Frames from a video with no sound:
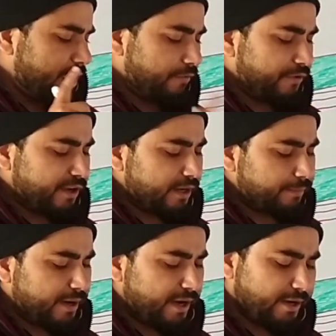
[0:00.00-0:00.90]

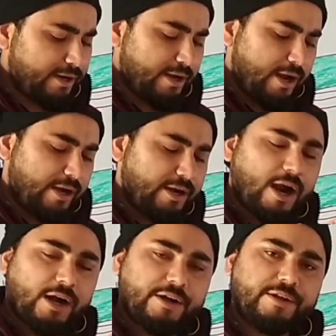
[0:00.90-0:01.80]
African plate, and
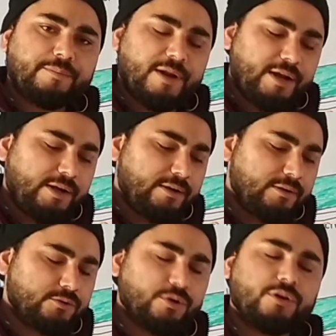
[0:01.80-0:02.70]
Arctic plate.
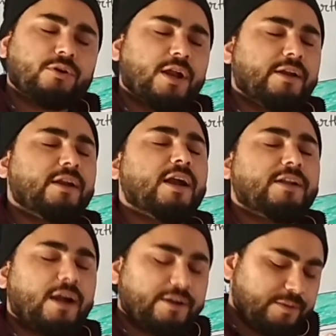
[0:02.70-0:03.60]
Sorry, not Arctic,
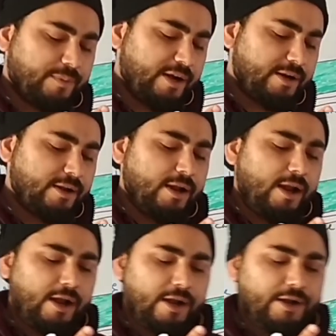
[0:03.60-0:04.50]
Antarctic plate,
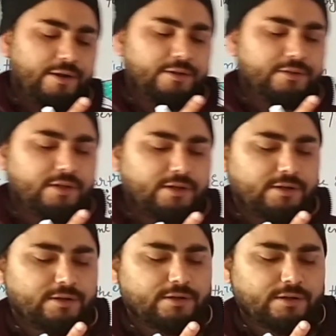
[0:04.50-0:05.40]
and
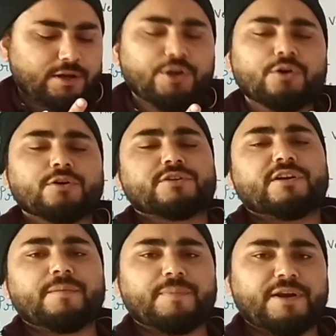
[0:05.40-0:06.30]
the
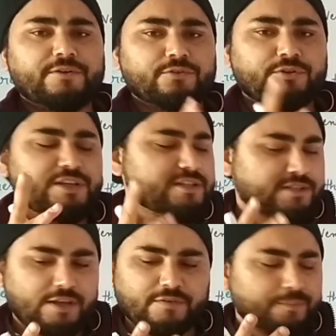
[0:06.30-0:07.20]
Indo-Australian plate. So
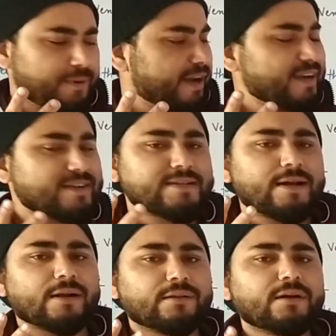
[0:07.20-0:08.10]
these 7 plates
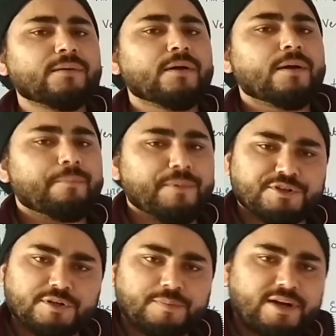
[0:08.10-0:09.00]
are the
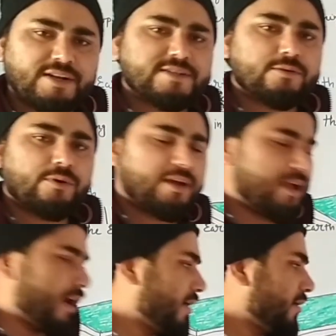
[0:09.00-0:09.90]
major plates. Okay,
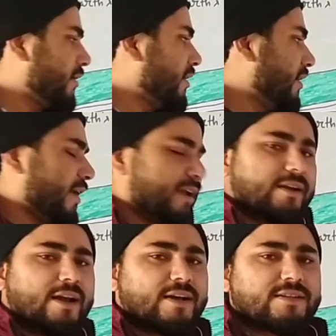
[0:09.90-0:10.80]
and like
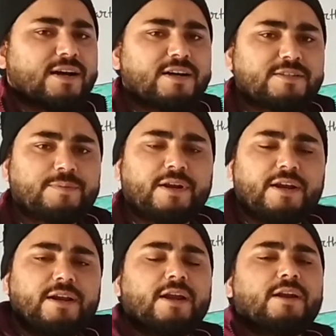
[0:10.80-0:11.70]
Nazca's
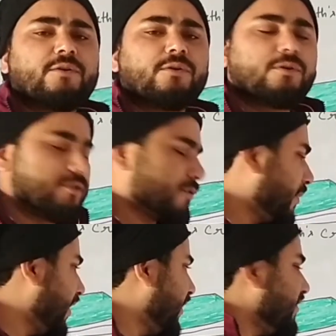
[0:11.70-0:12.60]
plate and Cocos
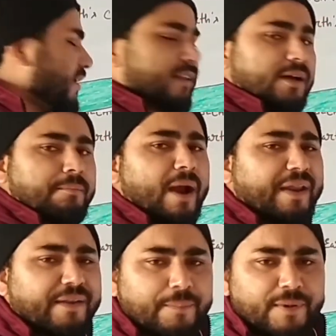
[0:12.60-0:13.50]
plate, these are the
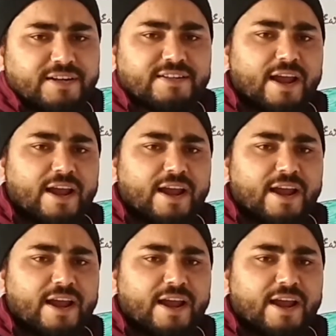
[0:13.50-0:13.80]
minor plates.